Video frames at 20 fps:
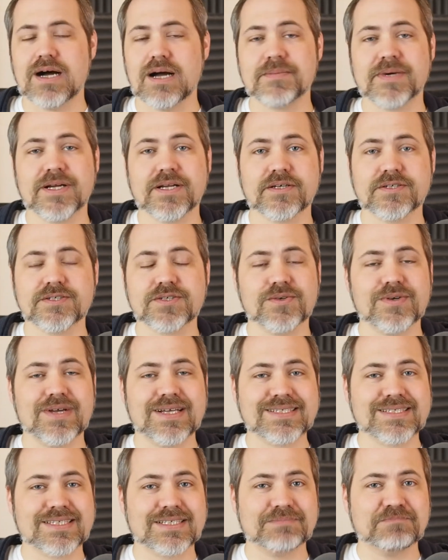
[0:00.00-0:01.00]
I might also
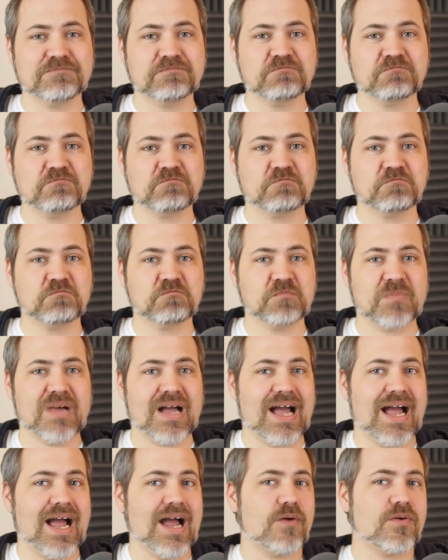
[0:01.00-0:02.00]
ask them
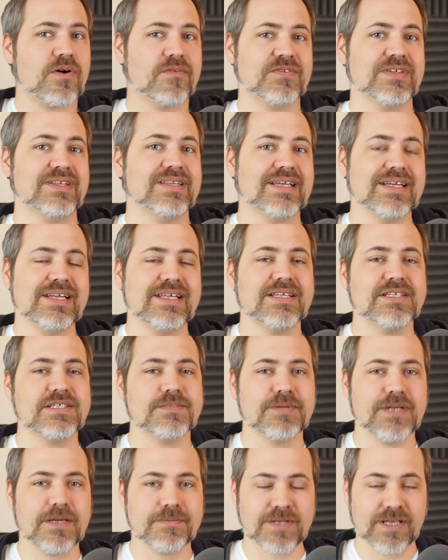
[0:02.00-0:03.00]
how often they need this to
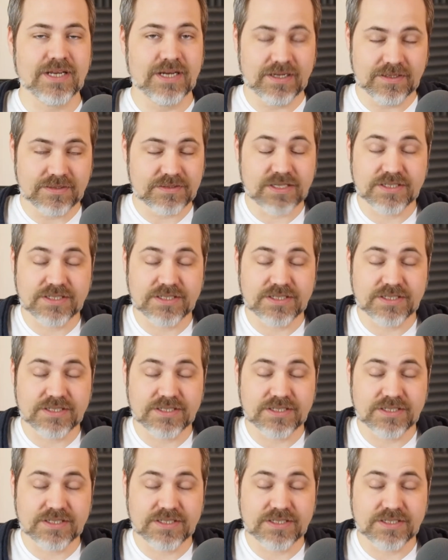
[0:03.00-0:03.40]
be updated.